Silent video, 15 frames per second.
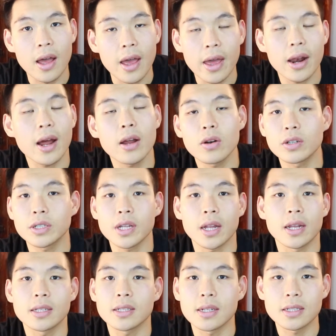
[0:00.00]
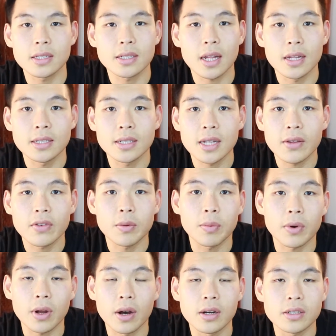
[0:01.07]
and I understand it's safety
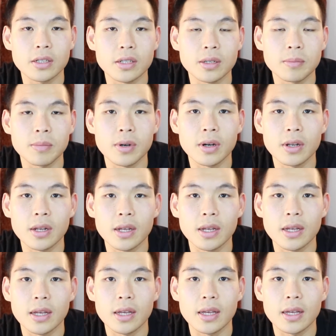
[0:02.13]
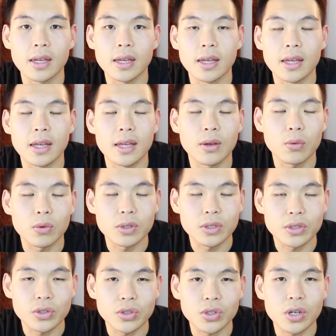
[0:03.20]
precaution, but it was
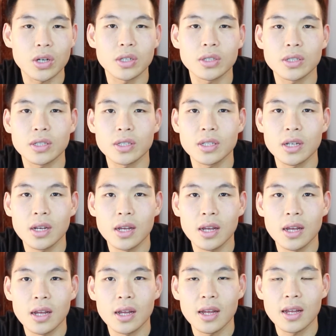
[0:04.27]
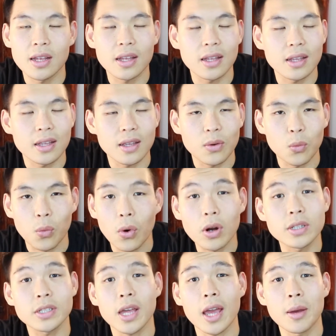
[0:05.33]
just
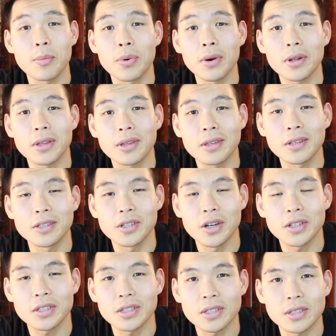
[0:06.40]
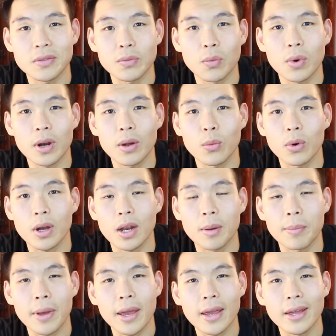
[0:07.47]
words can't put to justice of what kind
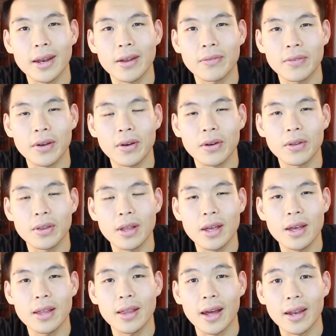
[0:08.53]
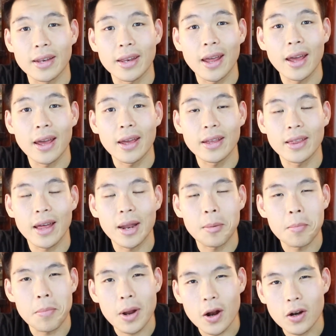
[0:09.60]
of pain I felt that day, that
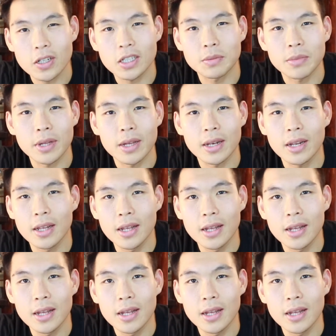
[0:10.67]
embarrassment,